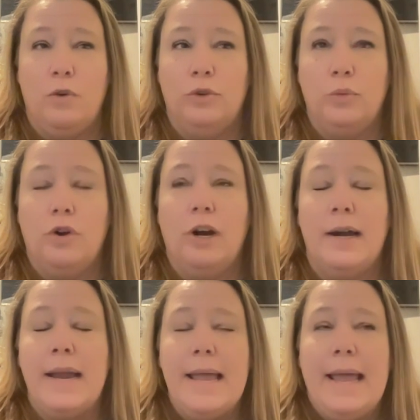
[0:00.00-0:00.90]
World
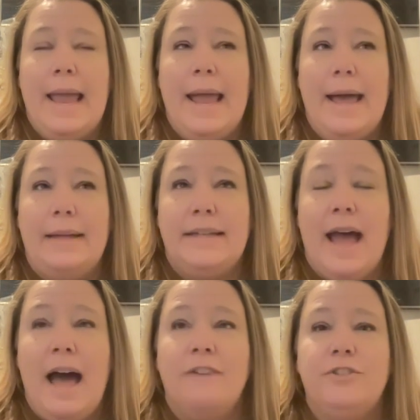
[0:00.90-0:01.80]
War. And
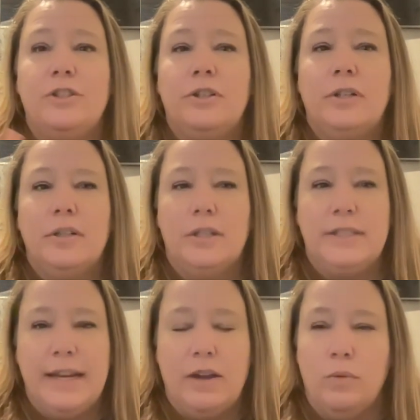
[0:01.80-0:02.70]
after the
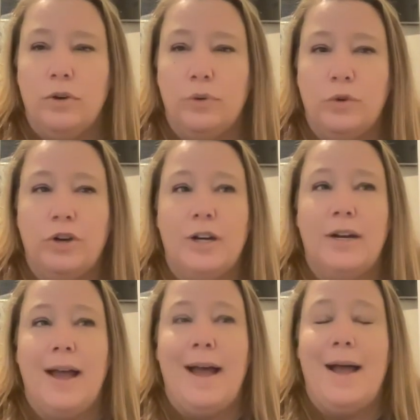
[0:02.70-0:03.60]
Second World
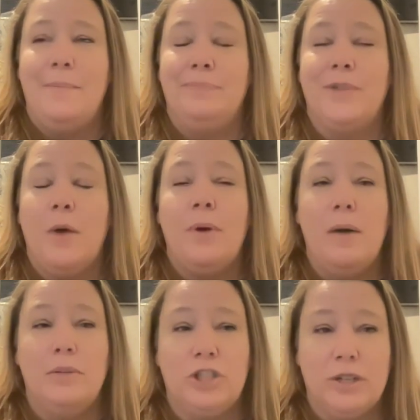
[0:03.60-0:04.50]
War, a
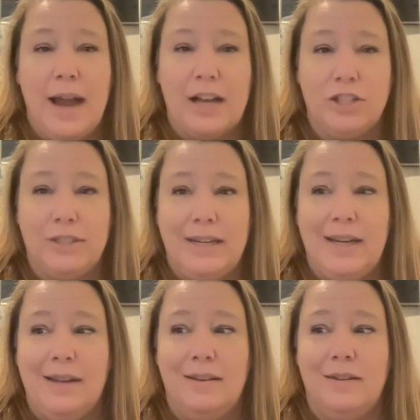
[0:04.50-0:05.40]
publisher
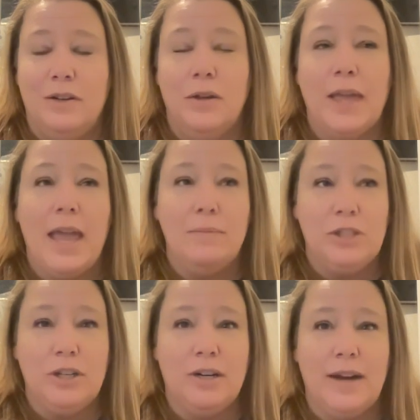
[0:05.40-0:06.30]
actually came
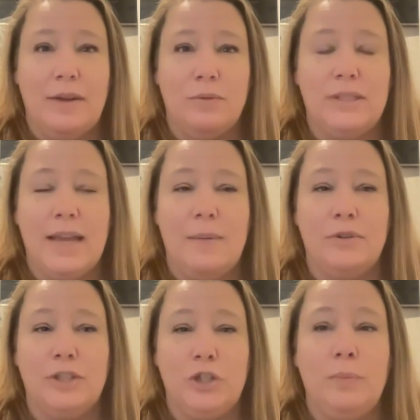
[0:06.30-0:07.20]
to her and was
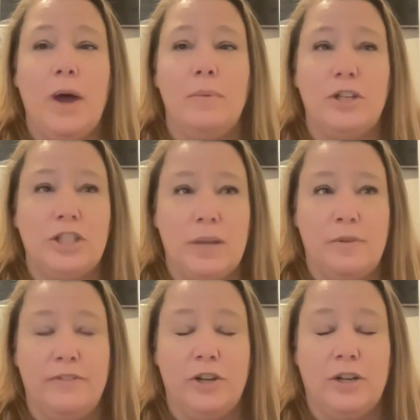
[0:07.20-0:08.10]
able to publish
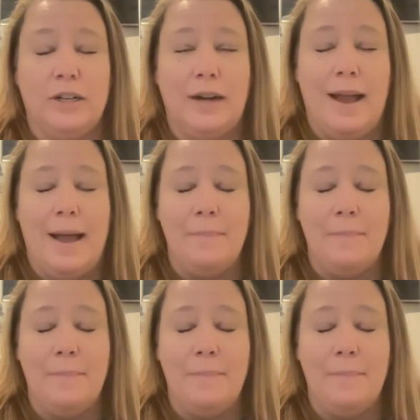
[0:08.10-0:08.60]
some of her